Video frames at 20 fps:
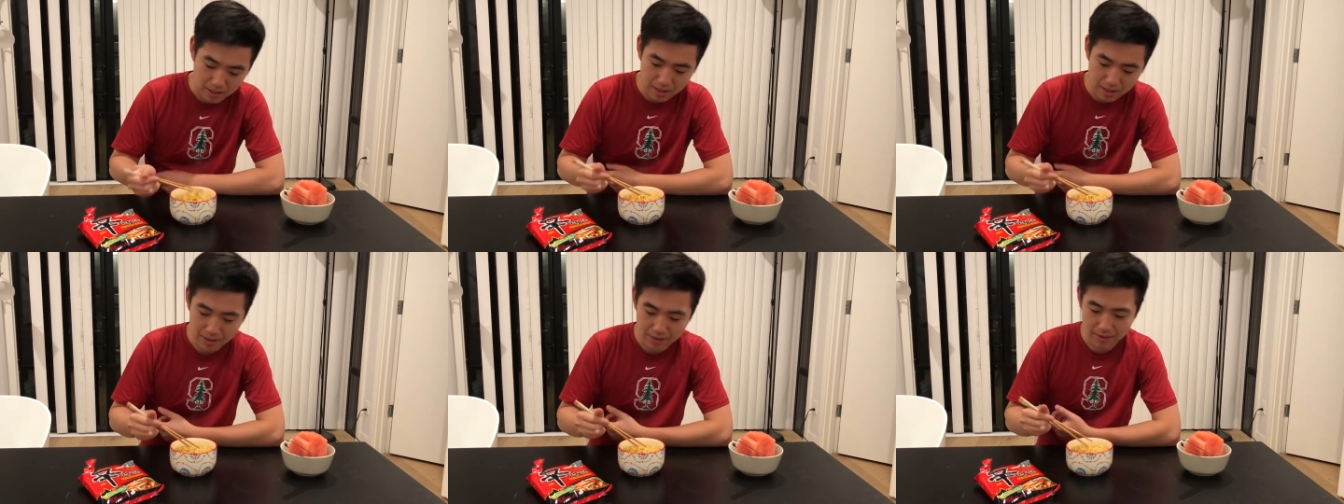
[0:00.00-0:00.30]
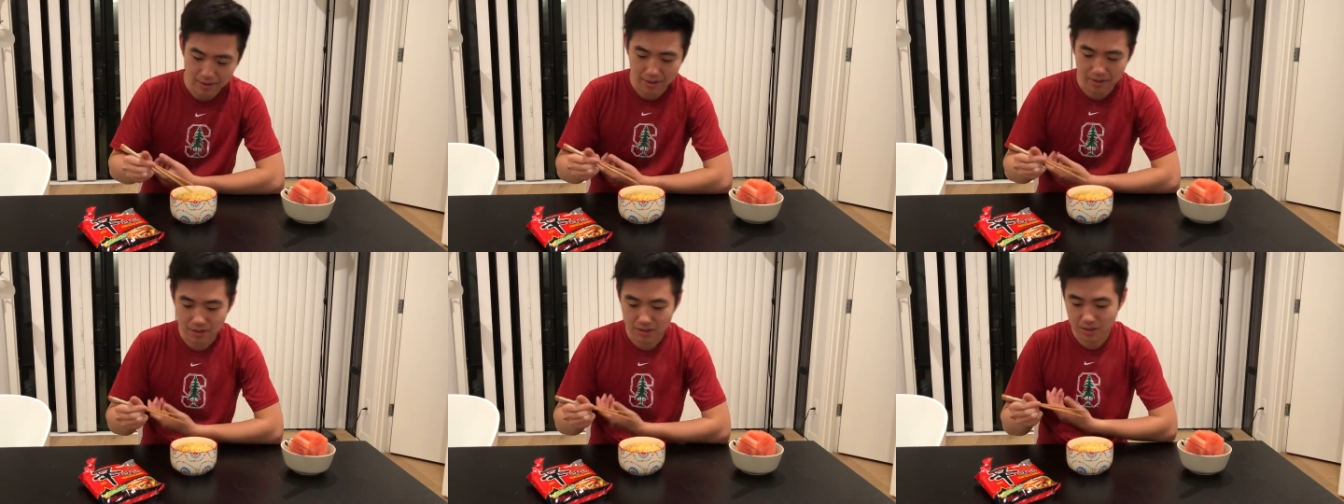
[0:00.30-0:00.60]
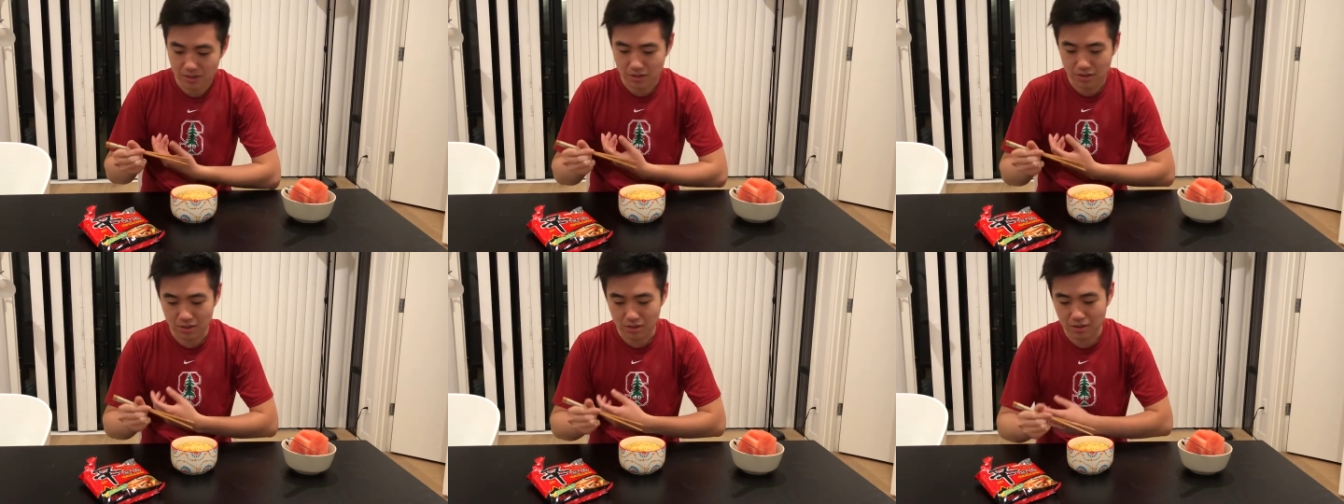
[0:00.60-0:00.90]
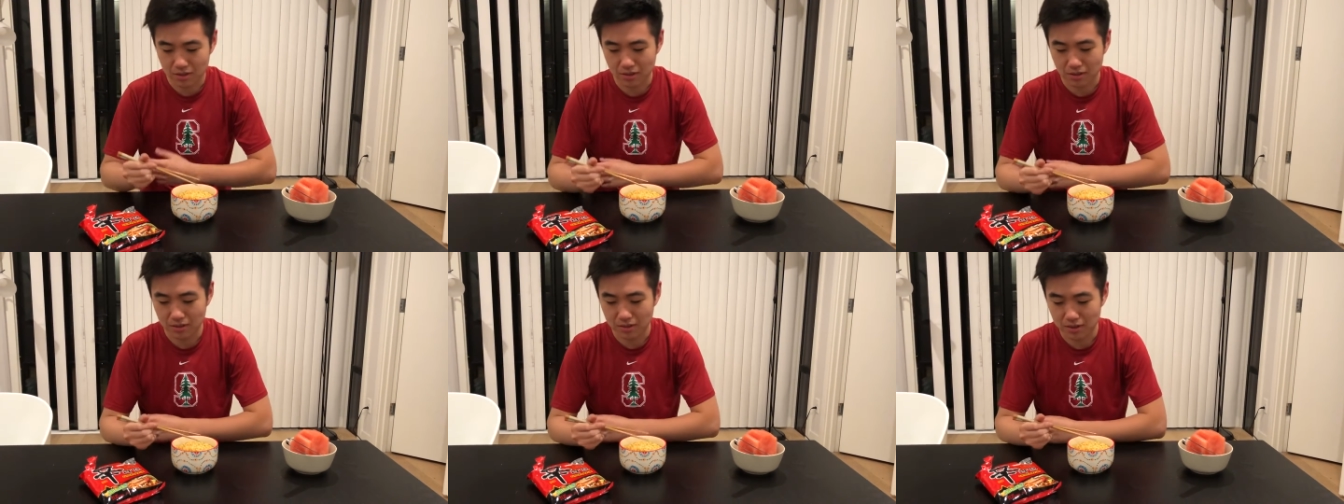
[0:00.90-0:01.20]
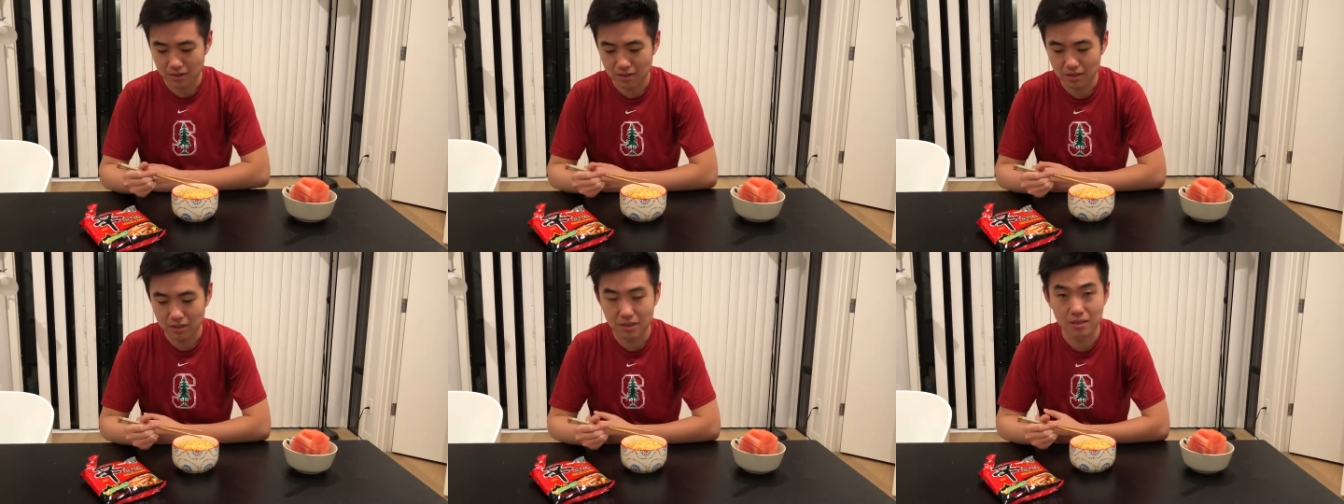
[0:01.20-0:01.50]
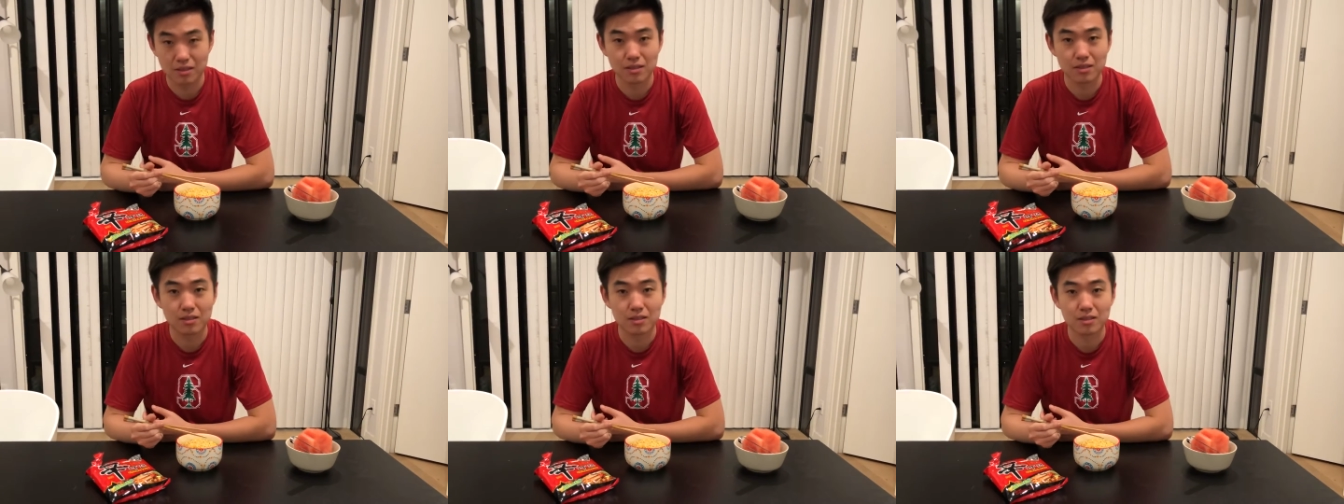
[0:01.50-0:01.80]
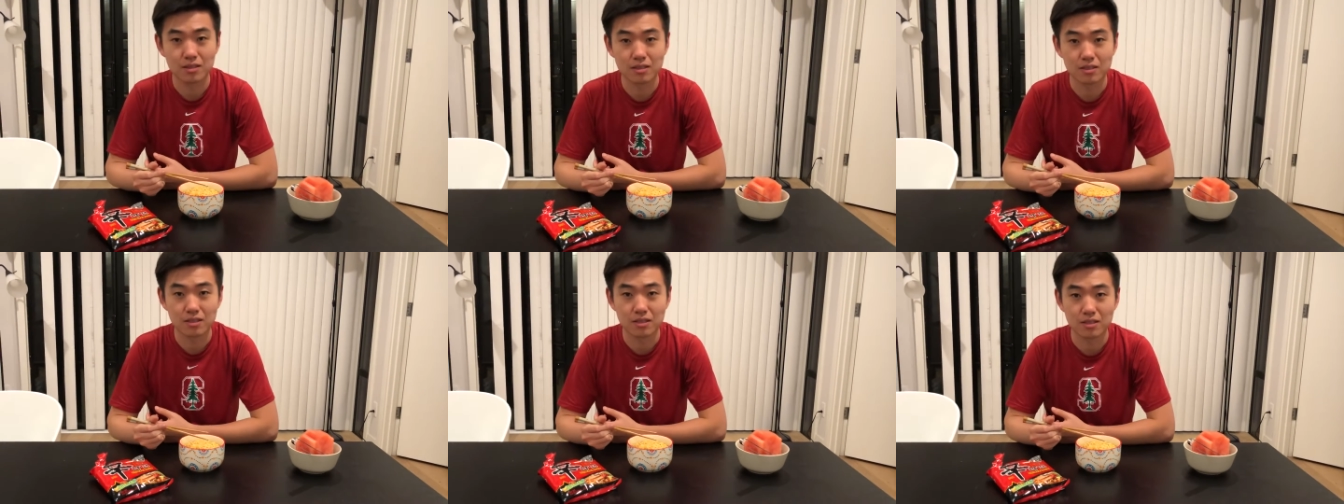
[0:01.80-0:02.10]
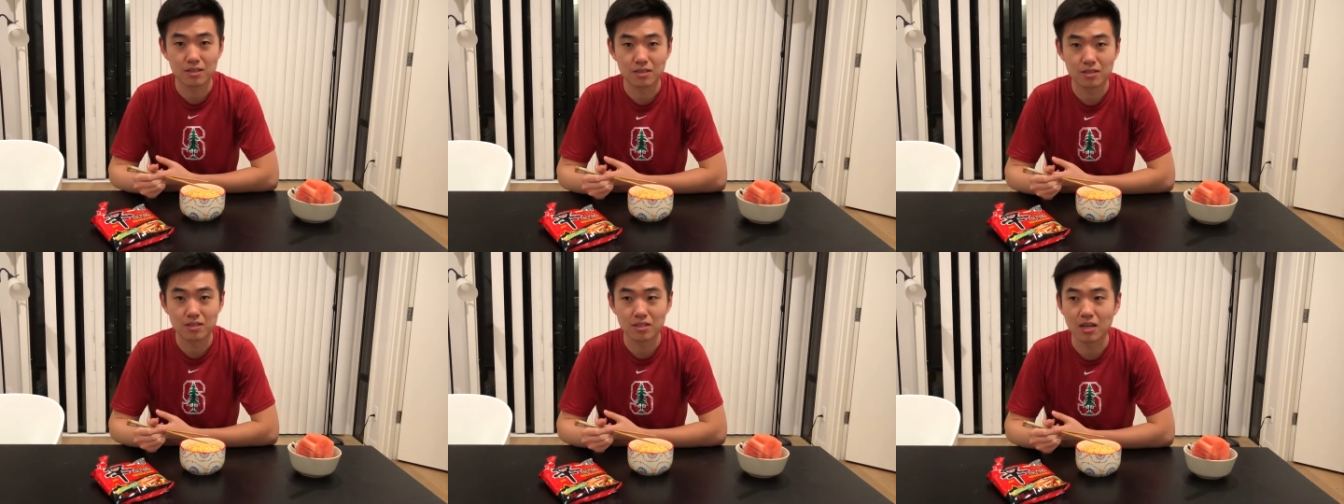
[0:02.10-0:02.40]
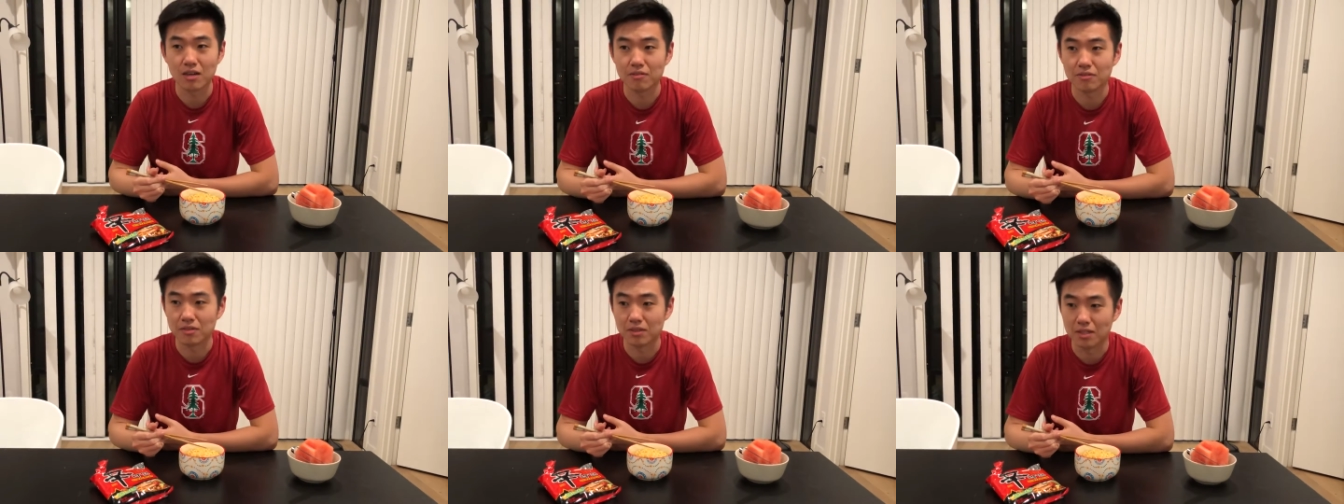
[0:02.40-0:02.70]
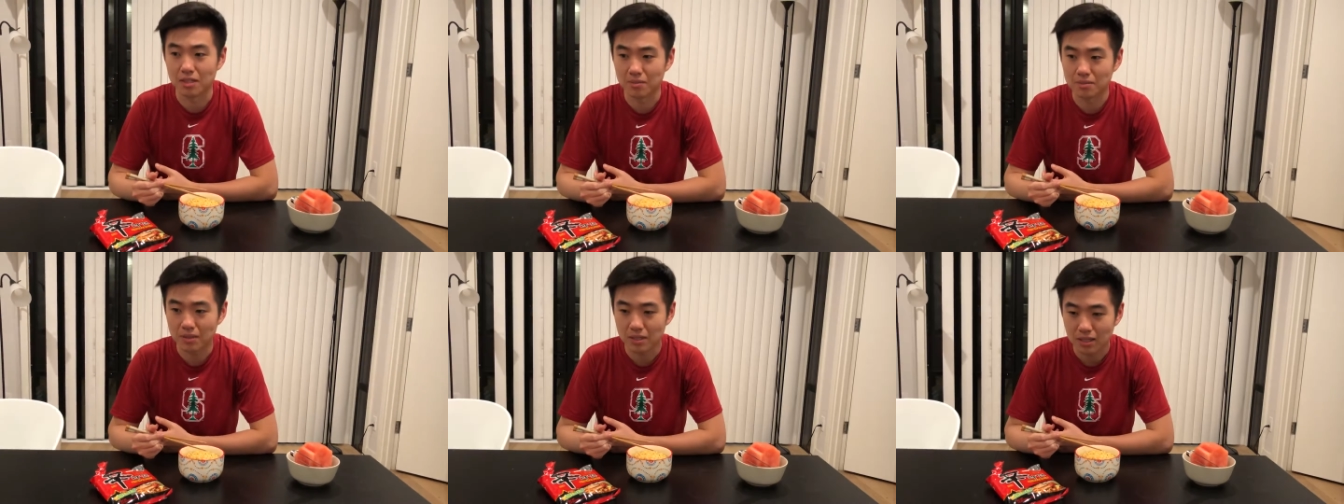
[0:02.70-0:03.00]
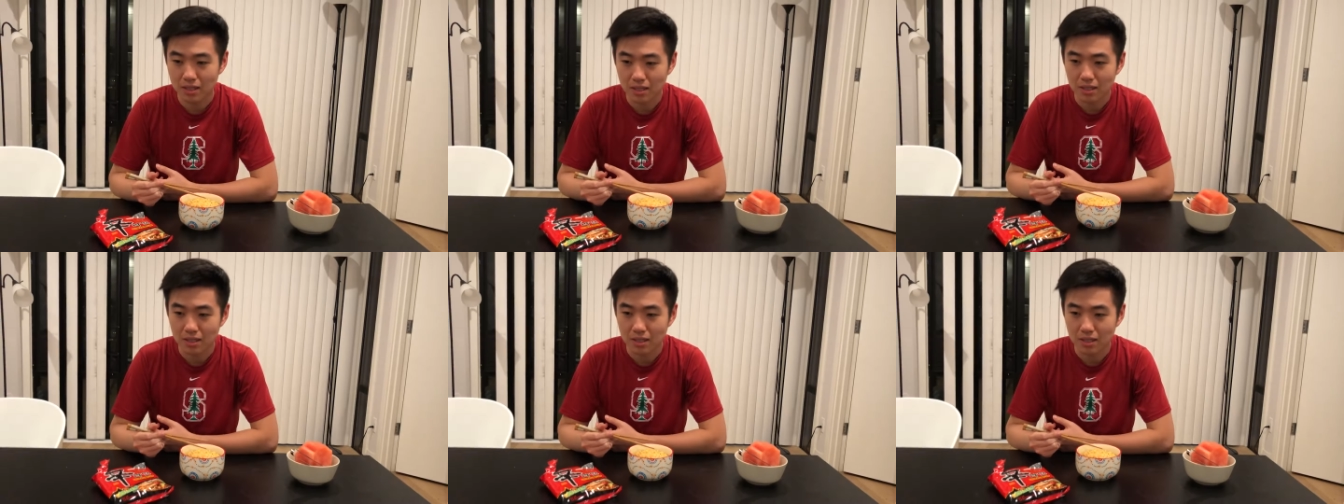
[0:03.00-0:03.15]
and then it's just going to soften up